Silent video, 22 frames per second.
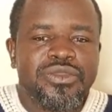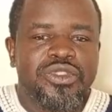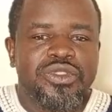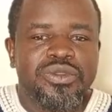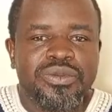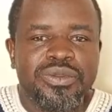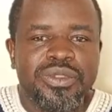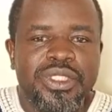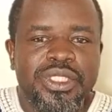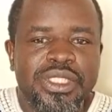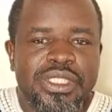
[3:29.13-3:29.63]

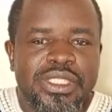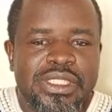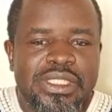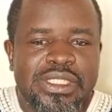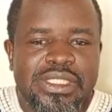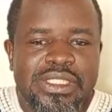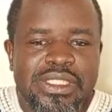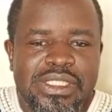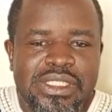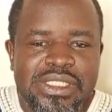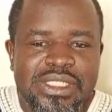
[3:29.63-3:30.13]
We
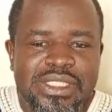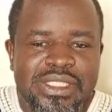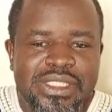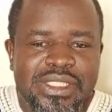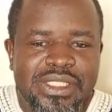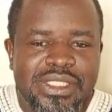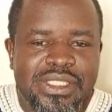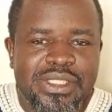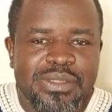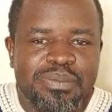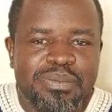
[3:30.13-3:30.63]
need
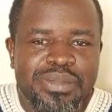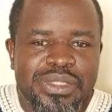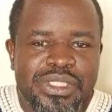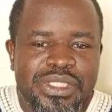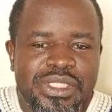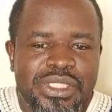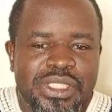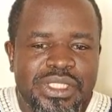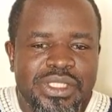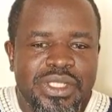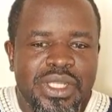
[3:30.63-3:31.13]

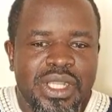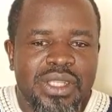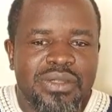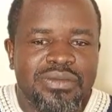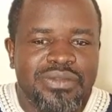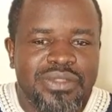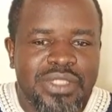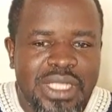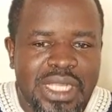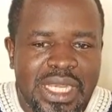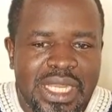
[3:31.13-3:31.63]
60%
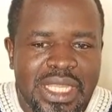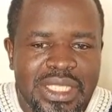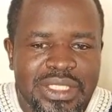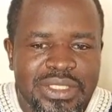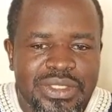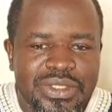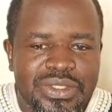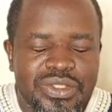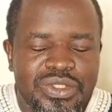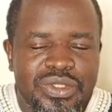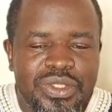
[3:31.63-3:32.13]
of the
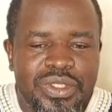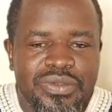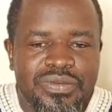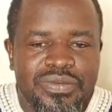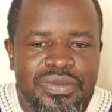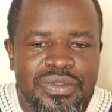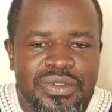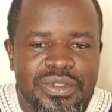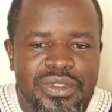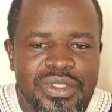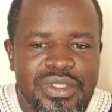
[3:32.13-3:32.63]
class to join
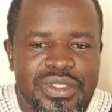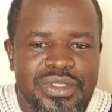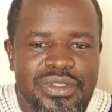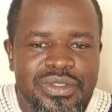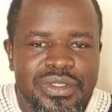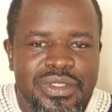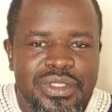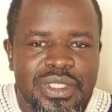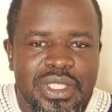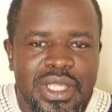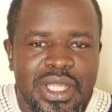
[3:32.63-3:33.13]
for us to
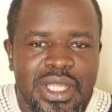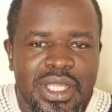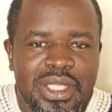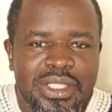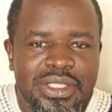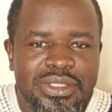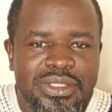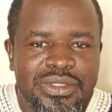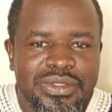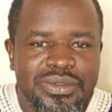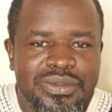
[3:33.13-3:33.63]

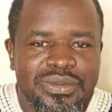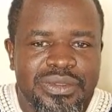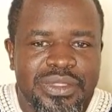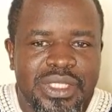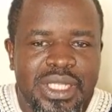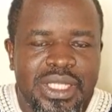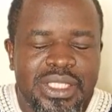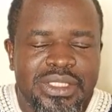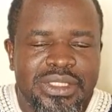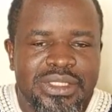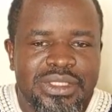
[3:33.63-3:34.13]
start. So
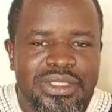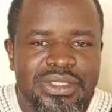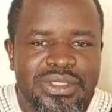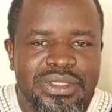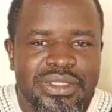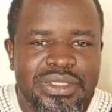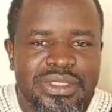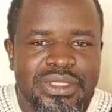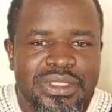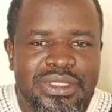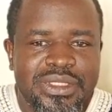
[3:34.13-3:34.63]
I need to
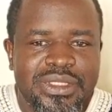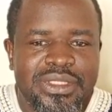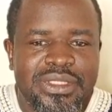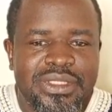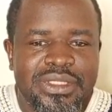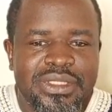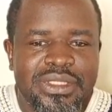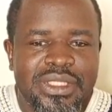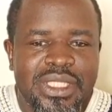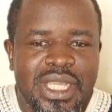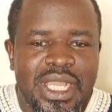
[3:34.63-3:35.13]

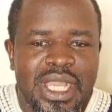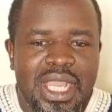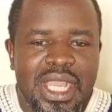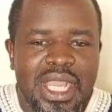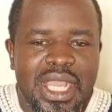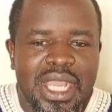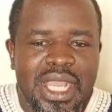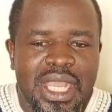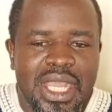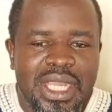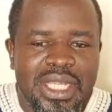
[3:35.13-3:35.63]
see
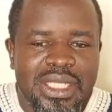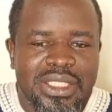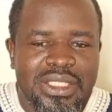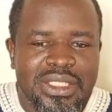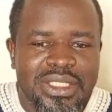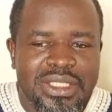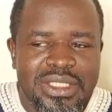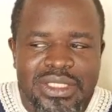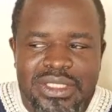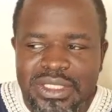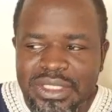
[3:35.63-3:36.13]
at
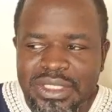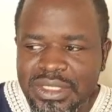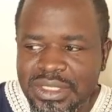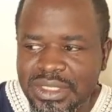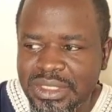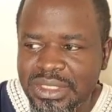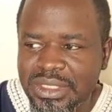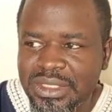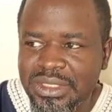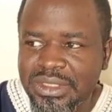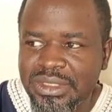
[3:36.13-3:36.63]

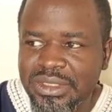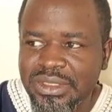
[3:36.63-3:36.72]
least